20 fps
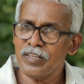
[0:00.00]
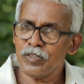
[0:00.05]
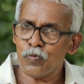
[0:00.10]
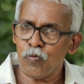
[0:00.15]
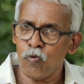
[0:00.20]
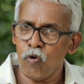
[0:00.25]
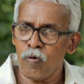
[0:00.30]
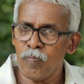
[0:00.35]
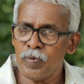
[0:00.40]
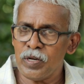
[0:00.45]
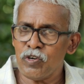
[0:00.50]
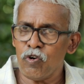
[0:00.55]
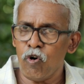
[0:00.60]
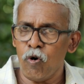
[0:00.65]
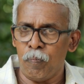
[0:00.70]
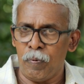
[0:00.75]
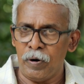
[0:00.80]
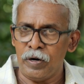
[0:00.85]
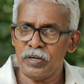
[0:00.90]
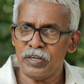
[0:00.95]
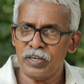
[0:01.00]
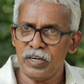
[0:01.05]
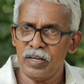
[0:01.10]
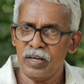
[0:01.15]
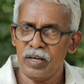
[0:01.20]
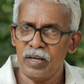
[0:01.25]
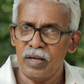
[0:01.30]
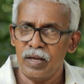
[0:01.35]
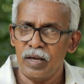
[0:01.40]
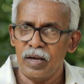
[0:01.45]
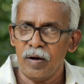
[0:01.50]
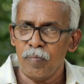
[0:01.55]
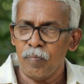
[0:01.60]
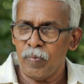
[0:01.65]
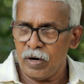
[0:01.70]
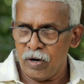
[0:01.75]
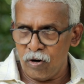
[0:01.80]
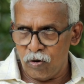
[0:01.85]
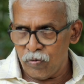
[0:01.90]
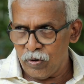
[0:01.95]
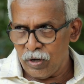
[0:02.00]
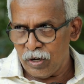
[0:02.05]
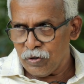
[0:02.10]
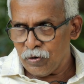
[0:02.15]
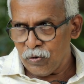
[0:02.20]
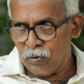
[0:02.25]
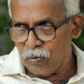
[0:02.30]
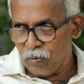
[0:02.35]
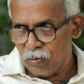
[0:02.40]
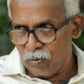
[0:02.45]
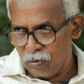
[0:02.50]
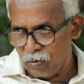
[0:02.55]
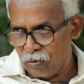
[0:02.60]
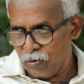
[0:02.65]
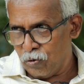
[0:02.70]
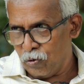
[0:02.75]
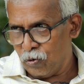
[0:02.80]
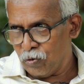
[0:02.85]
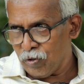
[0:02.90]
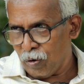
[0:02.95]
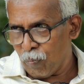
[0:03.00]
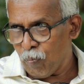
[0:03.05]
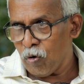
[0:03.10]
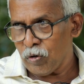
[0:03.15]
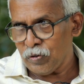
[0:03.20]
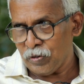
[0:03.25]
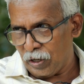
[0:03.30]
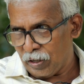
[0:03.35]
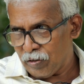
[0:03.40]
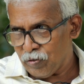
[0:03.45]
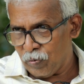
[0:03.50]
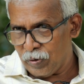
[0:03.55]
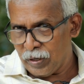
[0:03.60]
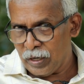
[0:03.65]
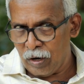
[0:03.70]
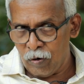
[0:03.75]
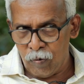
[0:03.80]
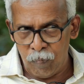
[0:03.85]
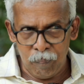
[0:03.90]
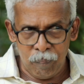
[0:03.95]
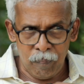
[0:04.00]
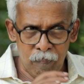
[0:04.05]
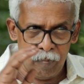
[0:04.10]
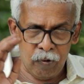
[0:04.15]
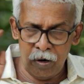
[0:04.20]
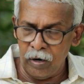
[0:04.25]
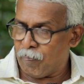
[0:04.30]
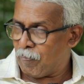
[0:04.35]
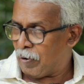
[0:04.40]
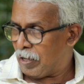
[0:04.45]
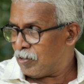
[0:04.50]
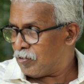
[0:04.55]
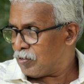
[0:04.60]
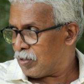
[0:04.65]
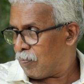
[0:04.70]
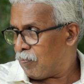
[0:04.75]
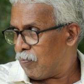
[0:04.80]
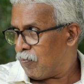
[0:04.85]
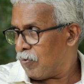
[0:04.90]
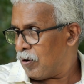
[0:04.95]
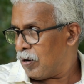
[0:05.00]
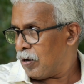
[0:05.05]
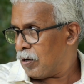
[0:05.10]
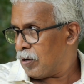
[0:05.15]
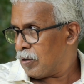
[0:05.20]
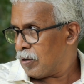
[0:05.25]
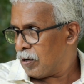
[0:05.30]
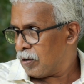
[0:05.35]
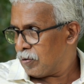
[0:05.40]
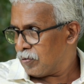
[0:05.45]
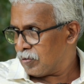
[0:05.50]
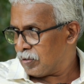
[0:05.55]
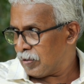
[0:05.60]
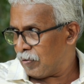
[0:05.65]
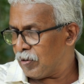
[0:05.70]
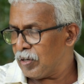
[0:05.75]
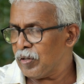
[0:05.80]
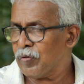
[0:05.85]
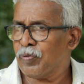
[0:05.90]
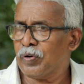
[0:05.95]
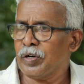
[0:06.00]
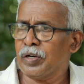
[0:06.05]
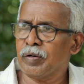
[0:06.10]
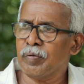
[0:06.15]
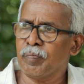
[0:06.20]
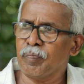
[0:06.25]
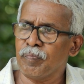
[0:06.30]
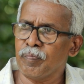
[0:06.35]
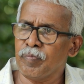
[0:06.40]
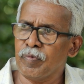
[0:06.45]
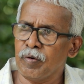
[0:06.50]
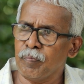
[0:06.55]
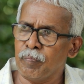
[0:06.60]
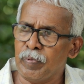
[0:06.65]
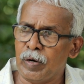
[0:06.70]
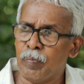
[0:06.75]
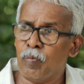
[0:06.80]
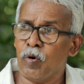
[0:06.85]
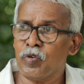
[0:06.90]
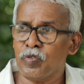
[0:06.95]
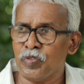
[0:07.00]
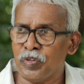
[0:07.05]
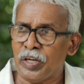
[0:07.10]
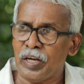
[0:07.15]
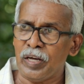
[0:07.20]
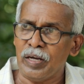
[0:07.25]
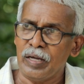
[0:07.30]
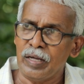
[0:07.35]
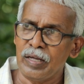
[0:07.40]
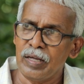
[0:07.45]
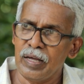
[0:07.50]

is formally opened but now we have to do some more things we have uh, placed some uh, 75 billboards here